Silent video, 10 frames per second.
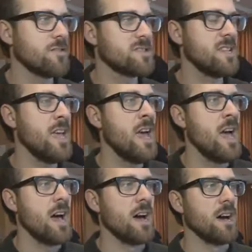obviously.
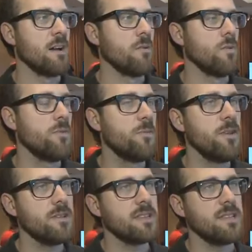We
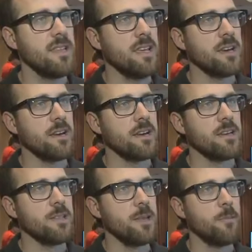feel that
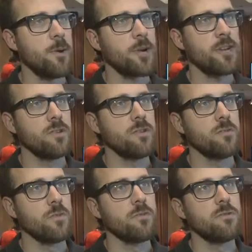the
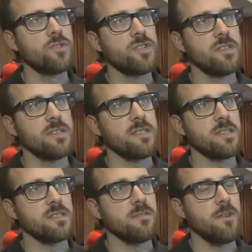American Revolution
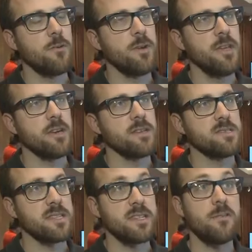is a very
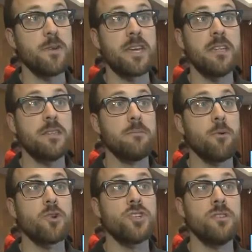significant
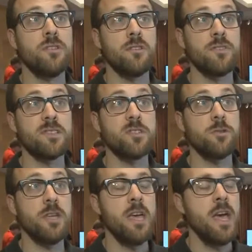portion of
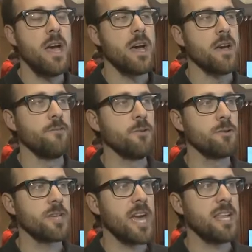history. If you
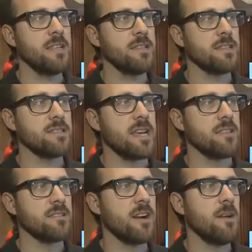look at it, it's at
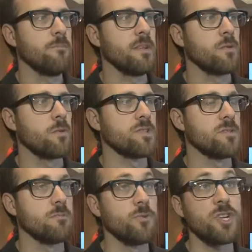the time there were
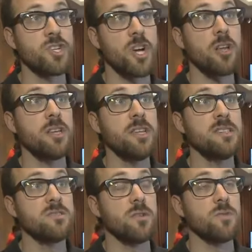some British
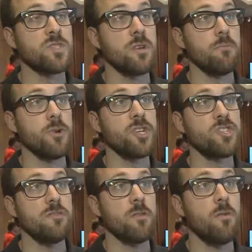colonies, so it was a British
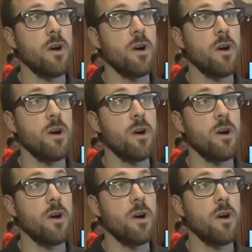Civil